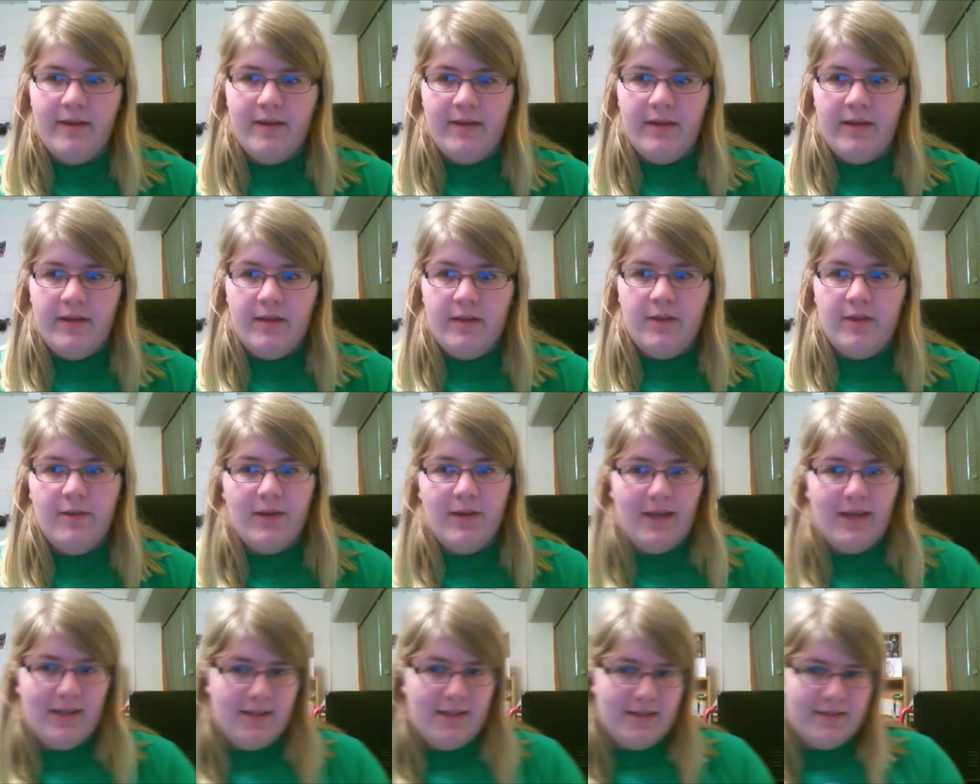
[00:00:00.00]
You
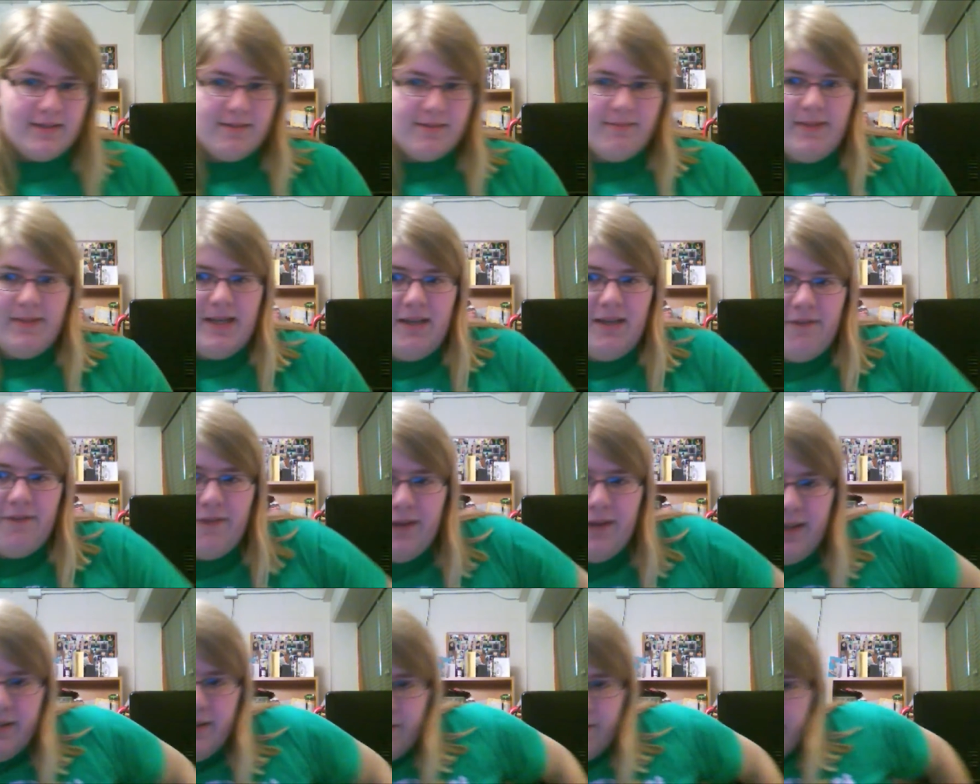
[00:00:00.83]
get this mini
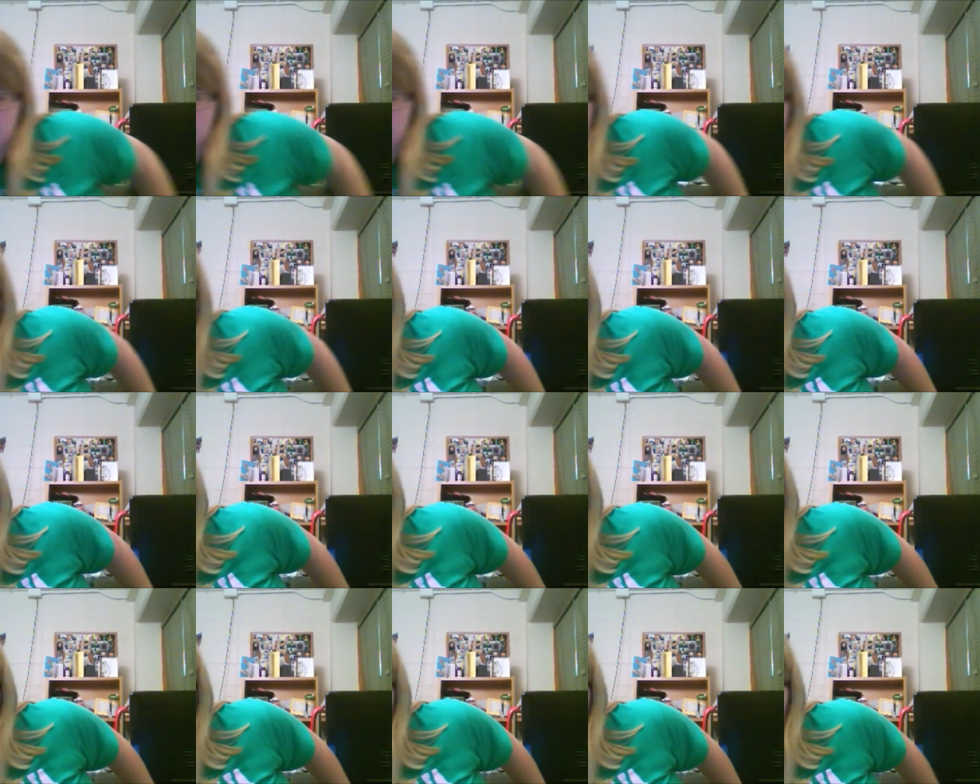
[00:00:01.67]
fridge, which is sitting
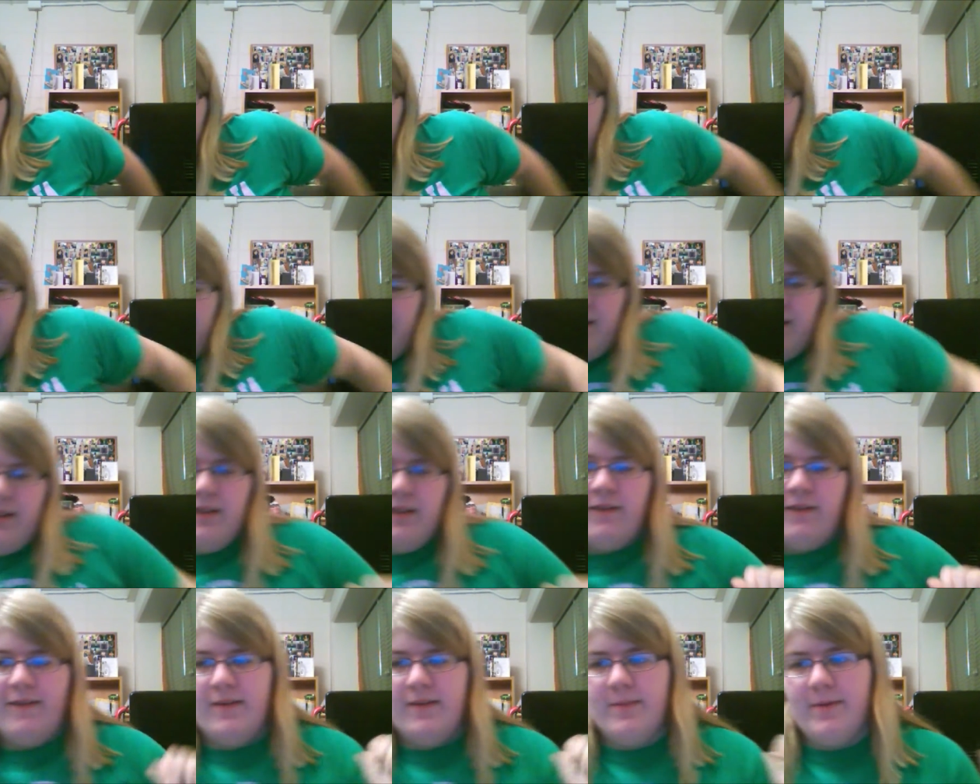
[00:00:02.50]
back here.
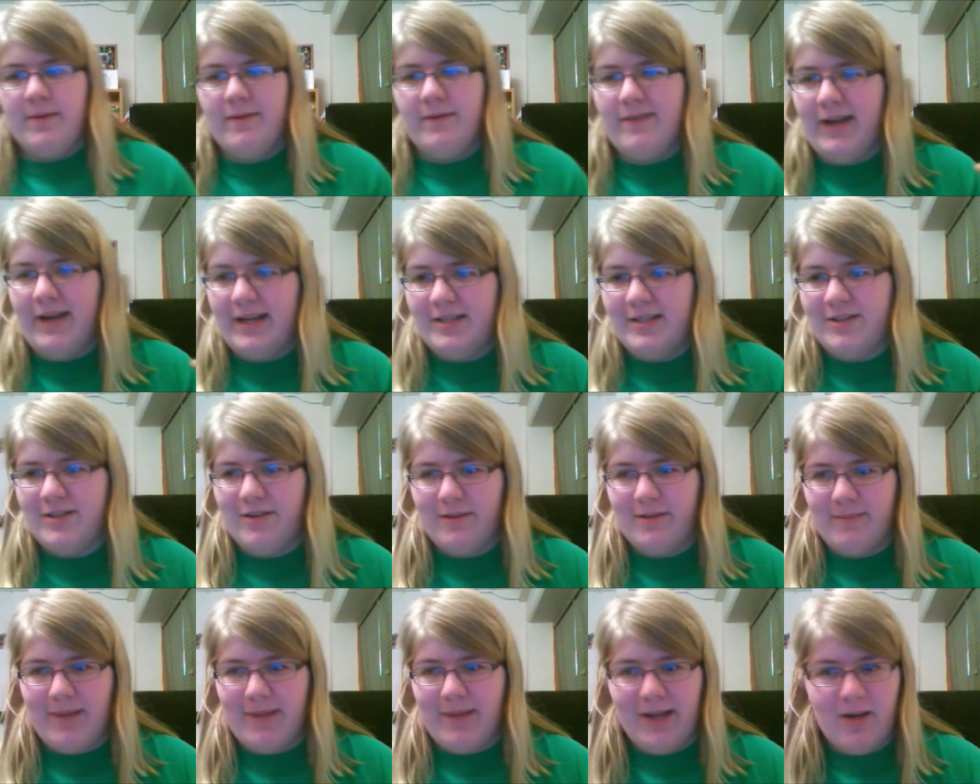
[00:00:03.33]
You have to provide your
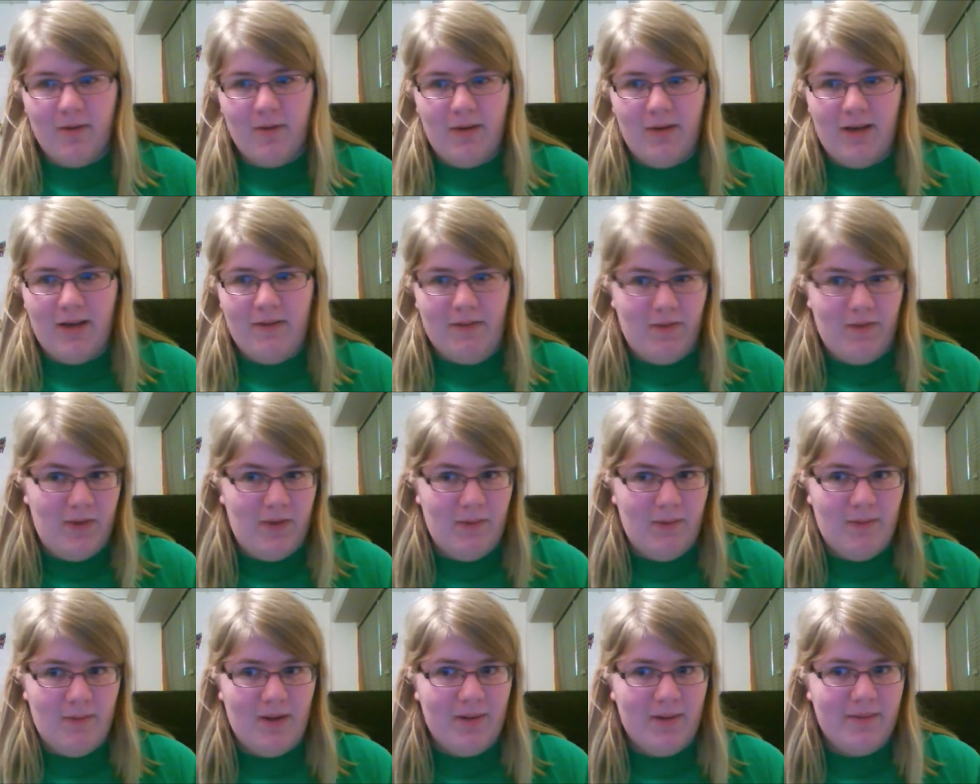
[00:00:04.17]
own microwave if you
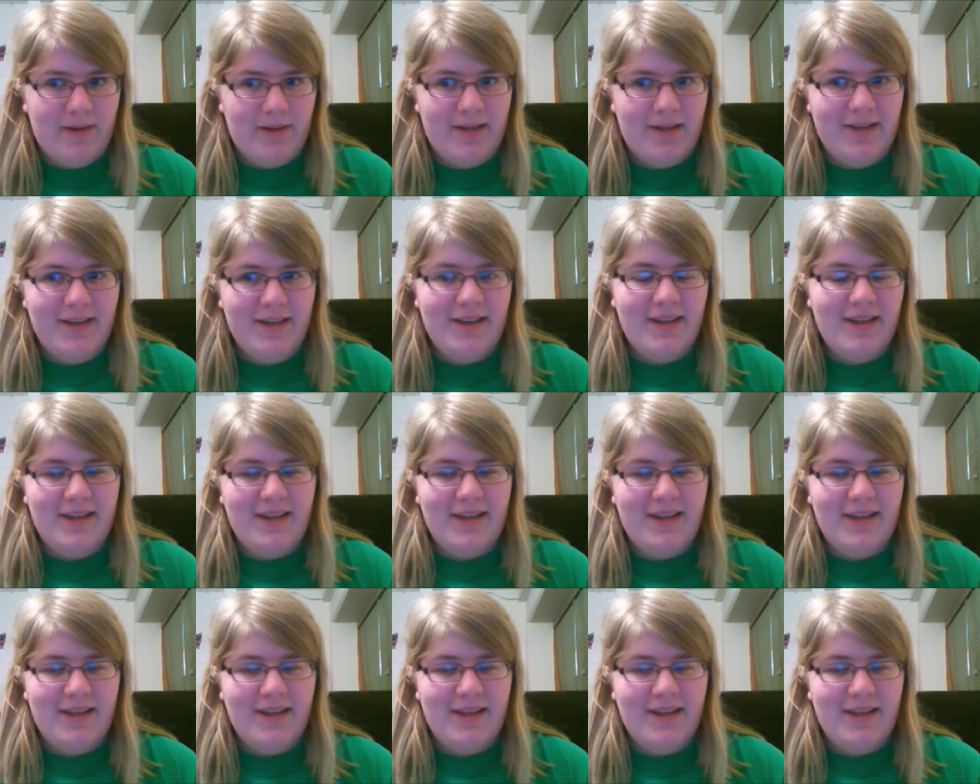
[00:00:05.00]
want one.